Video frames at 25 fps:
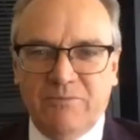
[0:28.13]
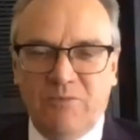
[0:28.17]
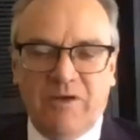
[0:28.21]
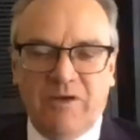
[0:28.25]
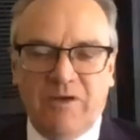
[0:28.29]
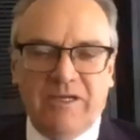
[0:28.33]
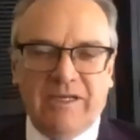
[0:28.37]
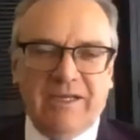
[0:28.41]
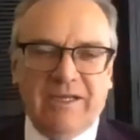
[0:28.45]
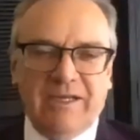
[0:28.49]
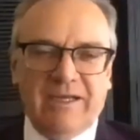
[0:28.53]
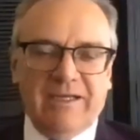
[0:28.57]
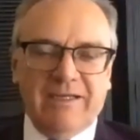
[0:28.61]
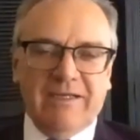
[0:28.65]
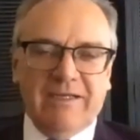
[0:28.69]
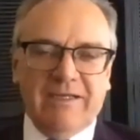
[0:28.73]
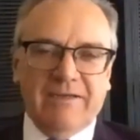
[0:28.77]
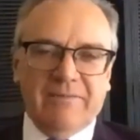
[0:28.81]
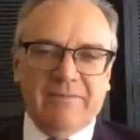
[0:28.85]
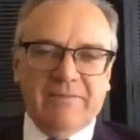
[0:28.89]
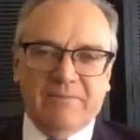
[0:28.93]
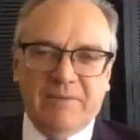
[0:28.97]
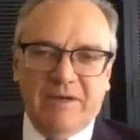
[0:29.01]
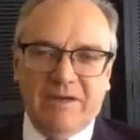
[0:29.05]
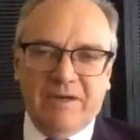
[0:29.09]
morning, Andy.
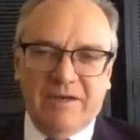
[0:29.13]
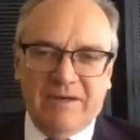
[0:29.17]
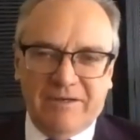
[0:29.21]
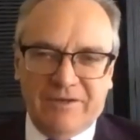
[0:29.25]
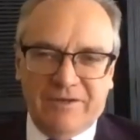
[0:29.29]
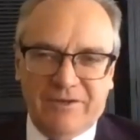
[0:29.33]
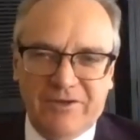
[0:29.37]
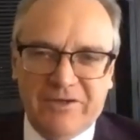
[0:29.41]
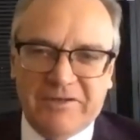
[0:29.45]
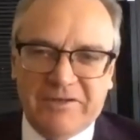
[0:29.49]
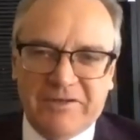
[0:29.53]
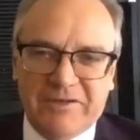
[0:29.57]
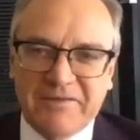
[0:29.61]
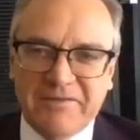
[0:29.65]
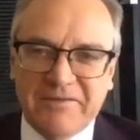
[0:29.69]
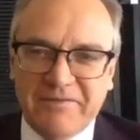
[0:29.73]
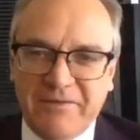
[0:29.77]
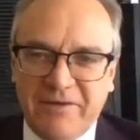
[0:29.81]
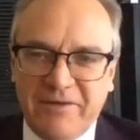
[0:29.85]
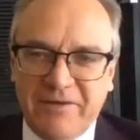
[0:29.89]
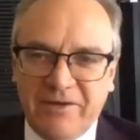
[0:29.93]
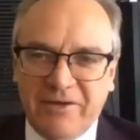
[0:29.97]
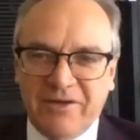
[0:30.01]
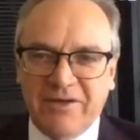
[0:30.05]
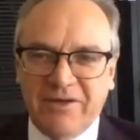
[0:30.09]
I'm good.
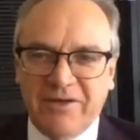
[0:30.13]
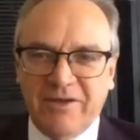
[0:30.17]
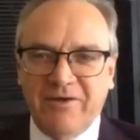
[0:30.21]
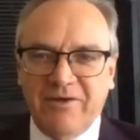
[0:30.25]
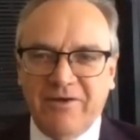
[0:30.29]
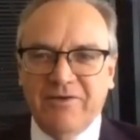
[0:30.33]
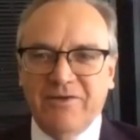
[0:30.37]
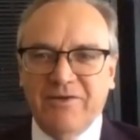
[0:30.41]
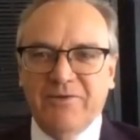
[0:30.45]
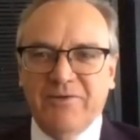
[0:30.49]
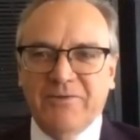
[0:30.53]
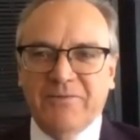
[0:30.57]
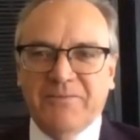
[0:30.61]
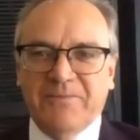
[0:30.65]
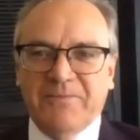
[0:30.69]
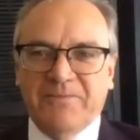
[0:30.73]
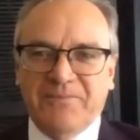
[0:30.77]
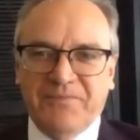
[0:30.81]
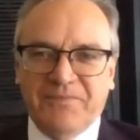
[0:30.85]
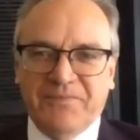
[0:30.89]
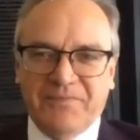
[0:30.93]
Very good. How are you?